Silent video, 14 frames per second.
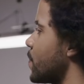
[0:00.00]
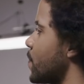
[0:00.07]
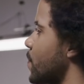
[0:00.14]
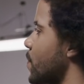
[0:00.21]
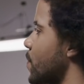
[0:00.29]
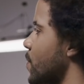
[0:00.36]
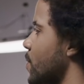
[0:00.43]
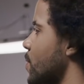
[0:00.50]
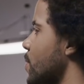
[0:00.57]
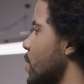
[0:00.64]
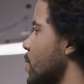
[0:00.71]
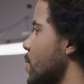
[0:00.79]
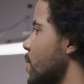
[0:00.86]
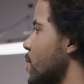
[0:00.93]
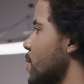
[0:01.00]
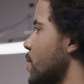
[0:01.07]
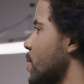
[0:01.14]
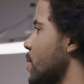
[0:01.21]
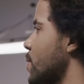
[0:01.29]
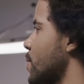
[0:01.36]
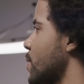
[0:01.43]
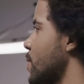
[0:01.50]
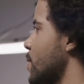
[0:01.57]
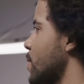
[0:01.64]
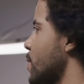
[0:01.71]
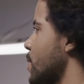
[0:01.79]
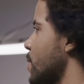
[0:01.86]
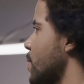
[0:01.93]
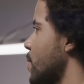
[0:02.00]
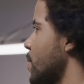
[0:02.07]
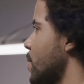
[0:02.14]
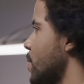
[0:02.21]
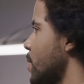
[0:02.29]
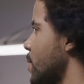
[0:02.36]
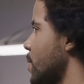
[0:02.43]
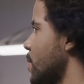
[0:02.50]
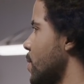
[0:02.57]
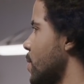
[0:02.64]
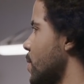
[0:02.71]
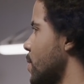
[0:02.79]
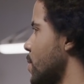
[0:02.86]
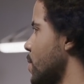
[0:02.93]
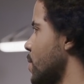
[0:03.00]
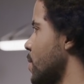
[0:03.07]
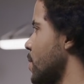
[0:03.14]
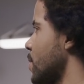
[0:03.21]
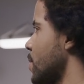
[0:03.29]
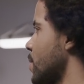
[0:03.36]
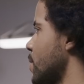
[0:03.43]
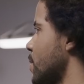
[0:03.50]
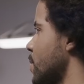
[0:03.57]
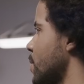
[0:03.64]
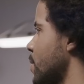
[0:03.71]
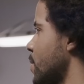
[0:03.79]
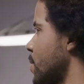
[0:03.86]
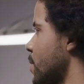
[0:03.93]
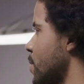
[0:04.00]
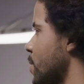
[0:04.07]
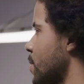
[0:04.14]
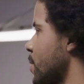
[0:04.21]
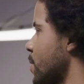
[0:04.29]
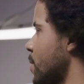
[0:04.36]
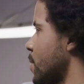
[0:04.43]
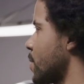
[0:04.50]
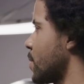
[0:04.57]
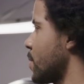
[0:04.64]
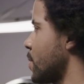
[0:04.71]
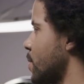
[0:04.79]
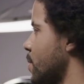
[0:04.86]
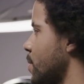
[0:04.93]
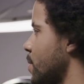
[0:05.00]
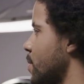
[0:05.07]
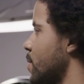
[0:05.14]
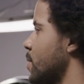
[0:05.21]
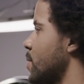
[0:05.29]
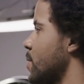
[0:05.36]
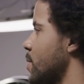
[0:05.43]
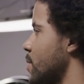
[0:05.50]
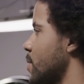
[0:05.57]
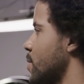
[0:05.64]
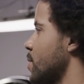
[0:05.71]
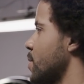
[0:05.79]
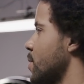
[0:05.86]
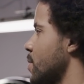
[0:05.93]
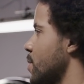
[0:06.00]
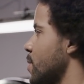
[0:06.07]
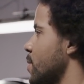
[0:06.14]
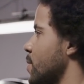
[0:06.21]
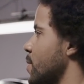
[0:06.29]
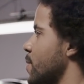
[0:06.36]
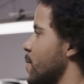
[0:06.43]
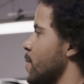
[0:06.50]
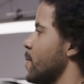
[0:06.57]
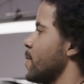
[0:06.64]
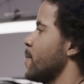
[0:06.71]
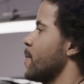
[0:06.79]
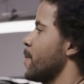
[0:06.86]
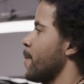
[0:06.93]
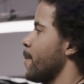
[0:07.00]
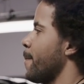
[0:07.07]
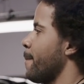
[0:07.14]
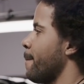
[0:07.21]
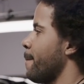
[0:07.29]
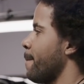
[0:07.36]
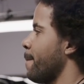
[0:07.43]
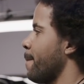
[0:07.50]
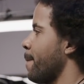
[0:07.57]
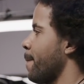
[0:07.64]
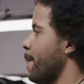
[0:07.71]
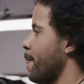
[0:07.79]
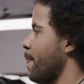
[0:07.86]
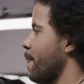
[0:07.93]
This person isn't speaking.